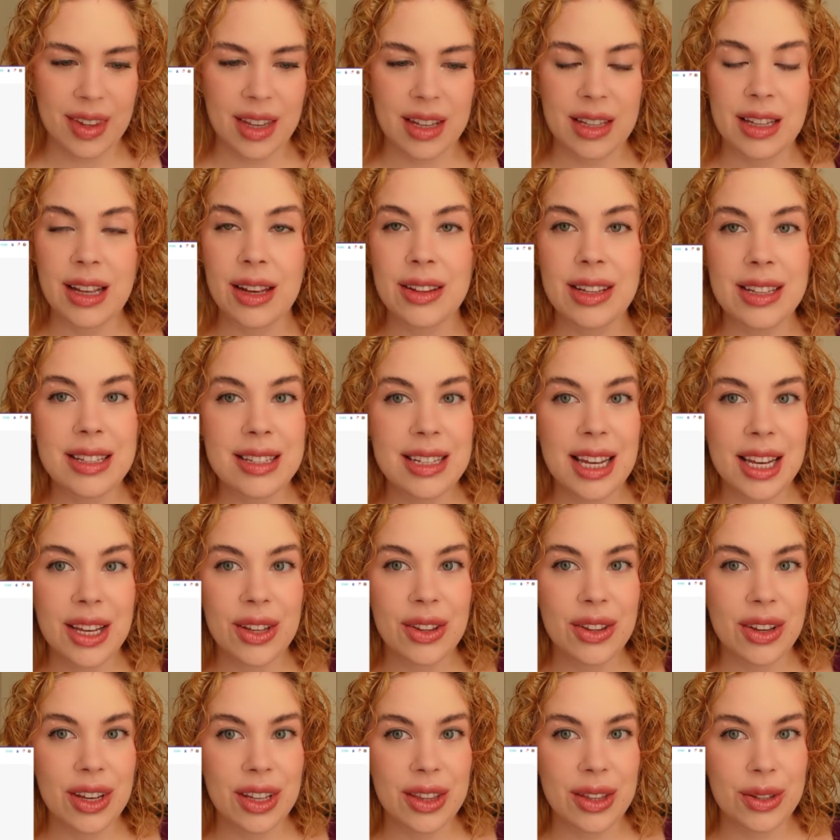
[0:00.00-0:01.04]
Now let's take a
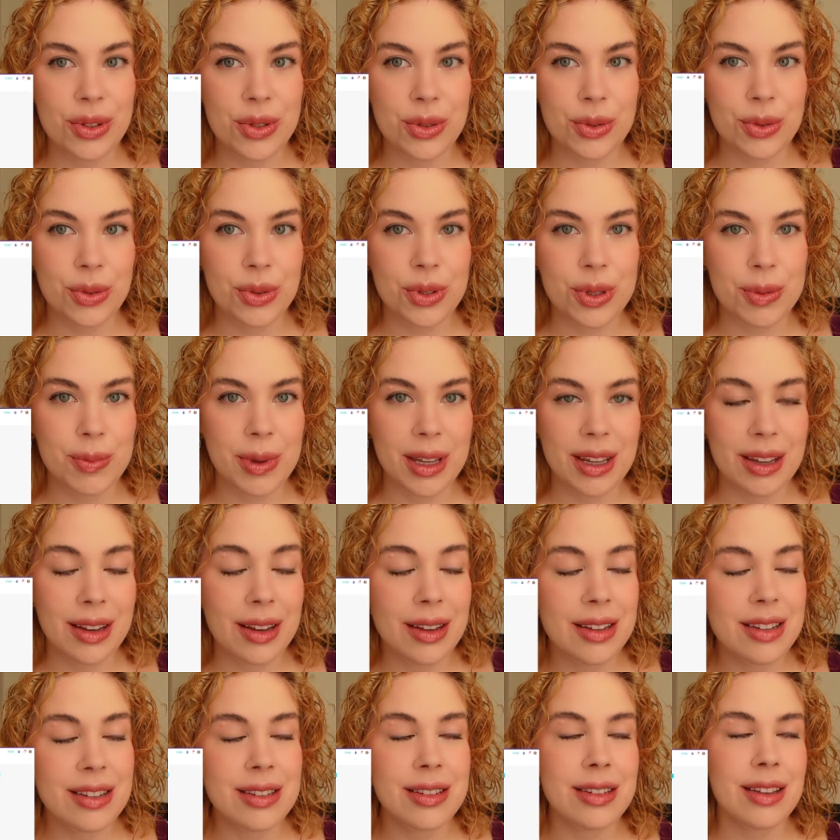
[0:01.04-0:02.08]
look at the tools
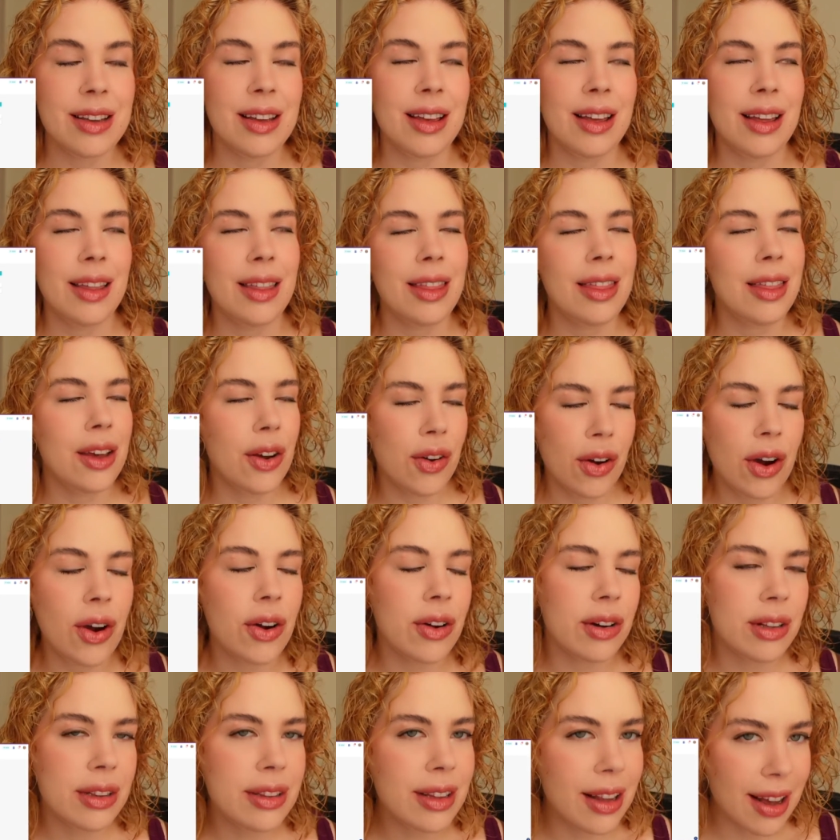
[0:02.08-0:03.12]
because there are
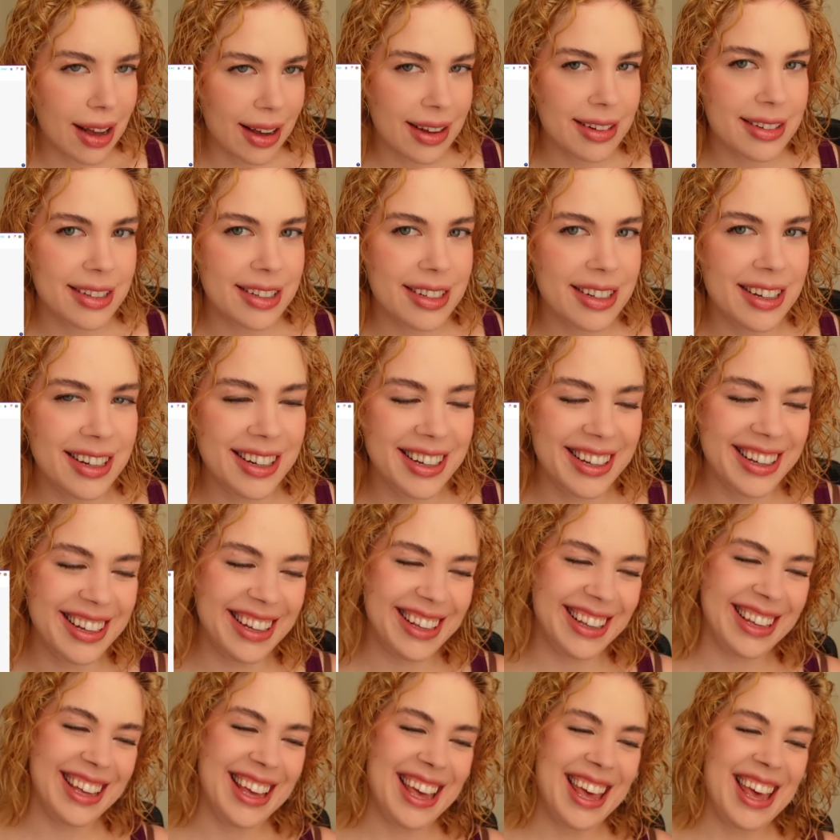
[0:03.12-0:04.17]
a lot.
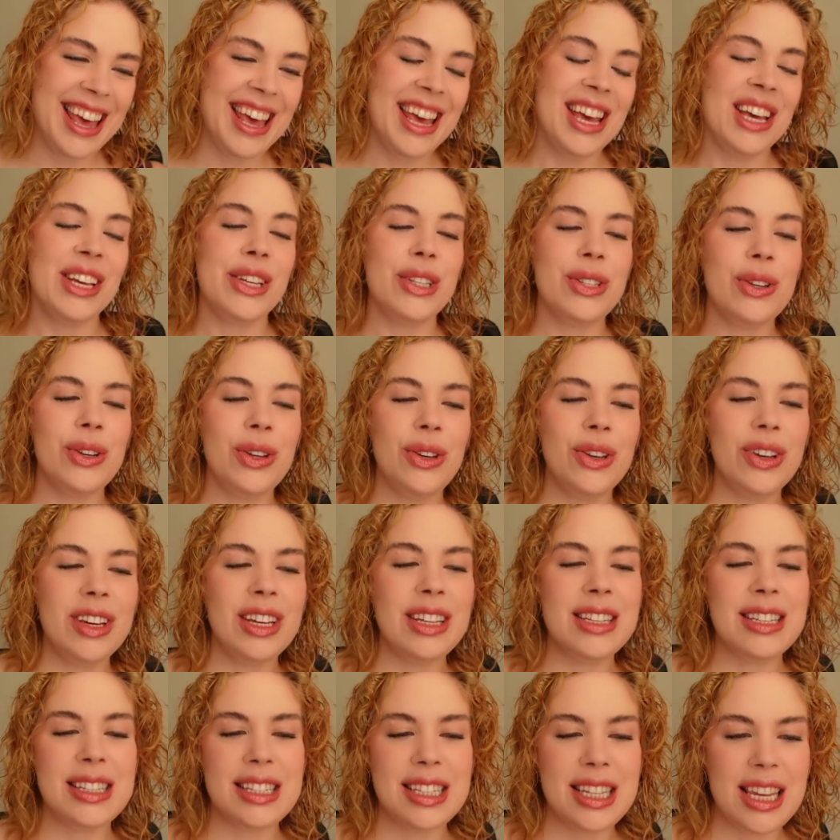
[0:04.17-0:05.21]
So you
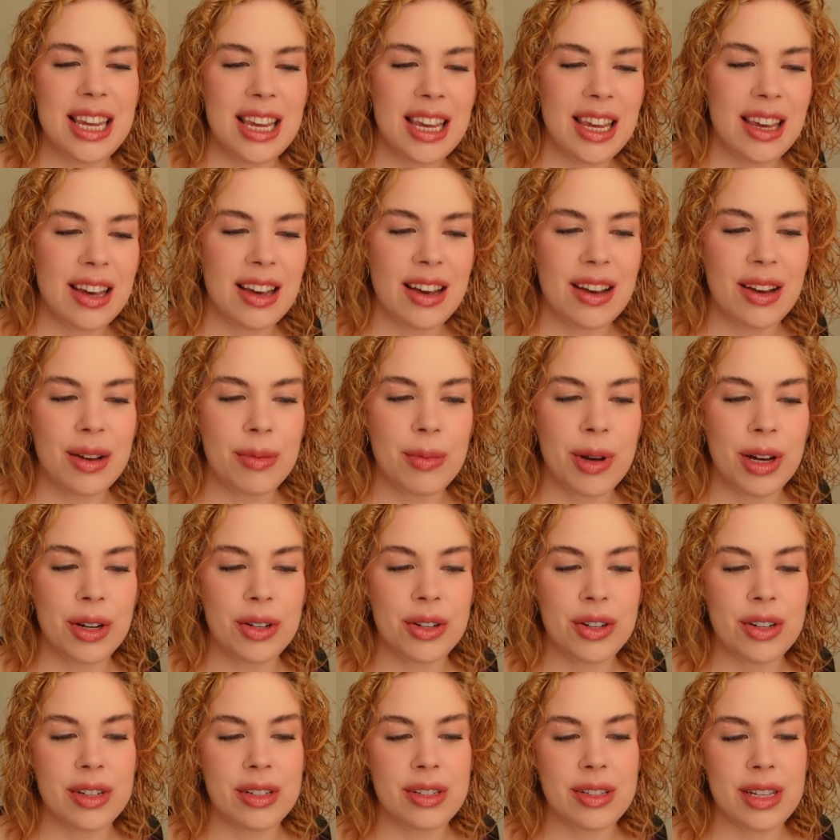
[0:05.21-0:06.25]
can see
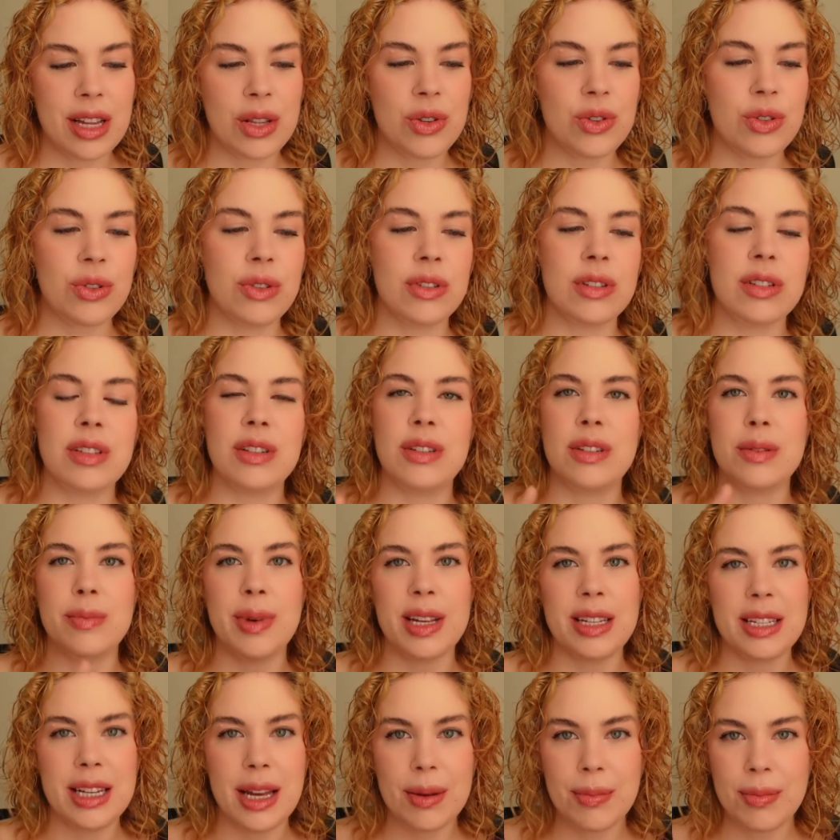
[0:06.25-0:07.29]
under Essentials, there's my
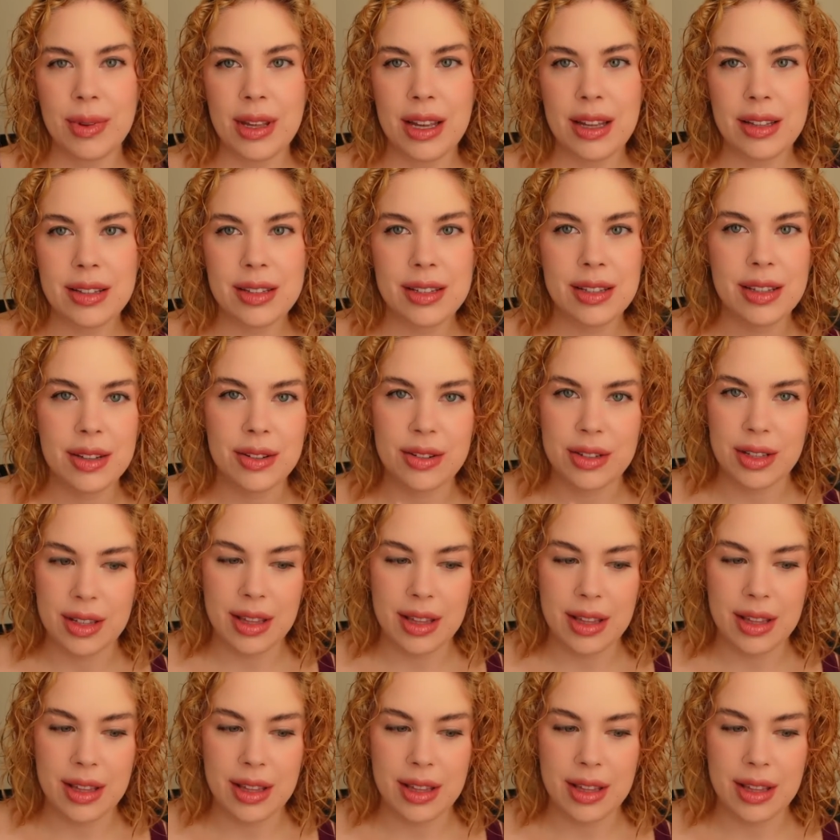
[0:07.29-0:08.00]
templates, there's a